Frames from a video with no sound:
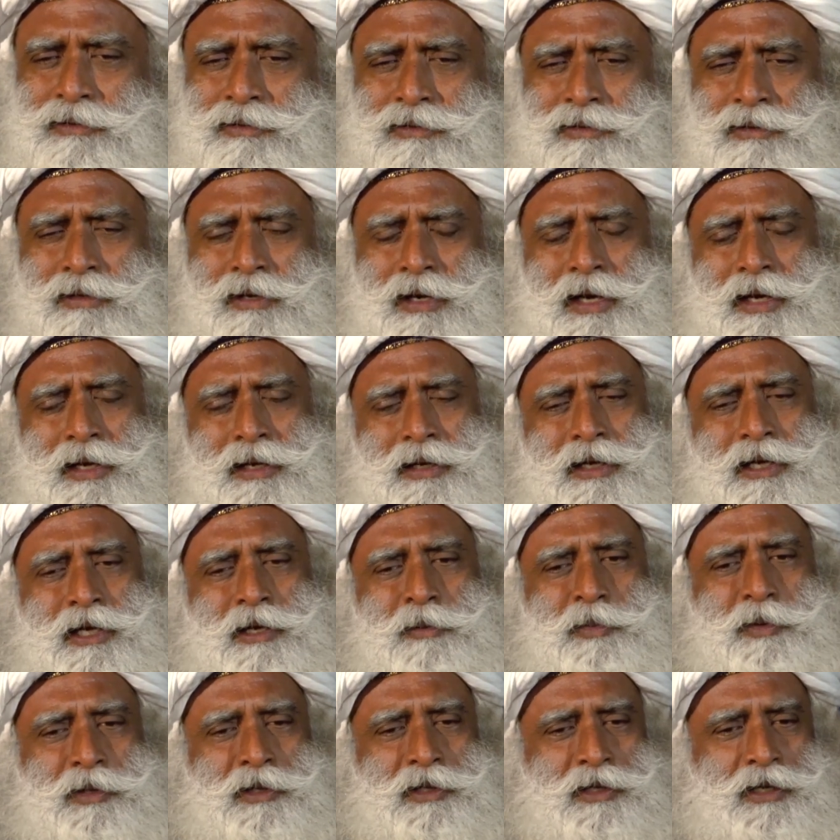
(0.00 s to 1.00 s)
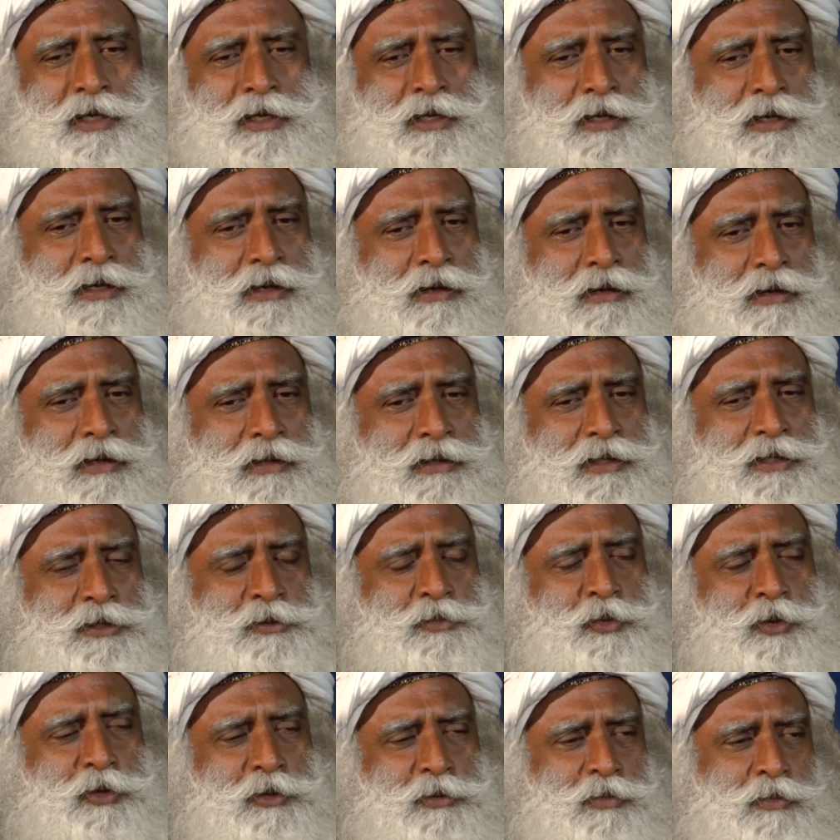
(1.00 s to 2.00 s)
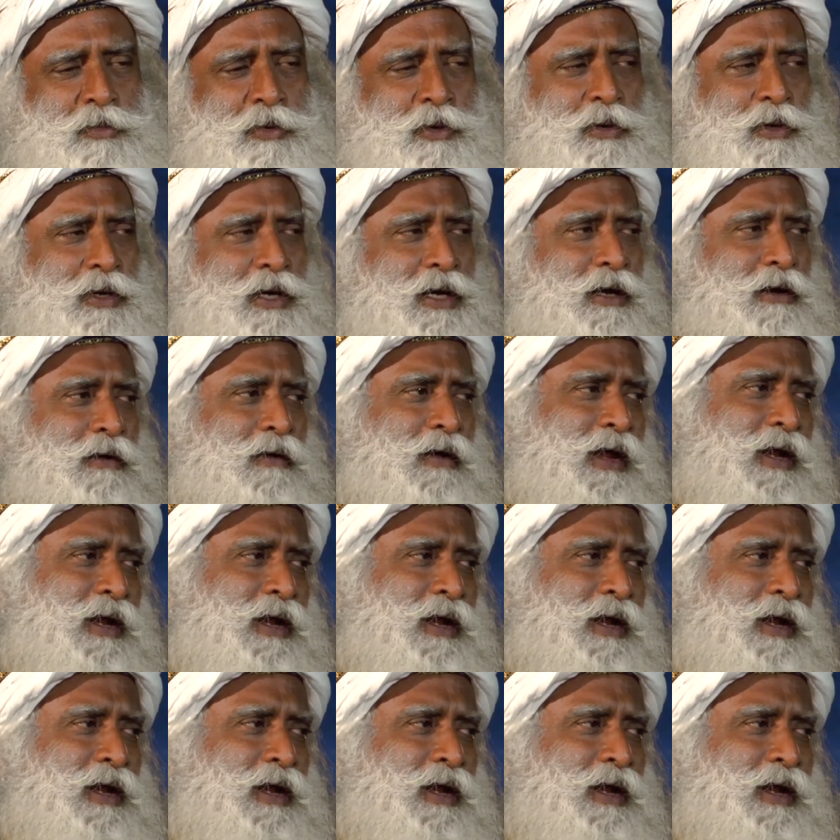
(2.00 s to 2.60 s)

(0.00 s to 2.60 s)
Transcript: So I keep it uh, on the sport mode and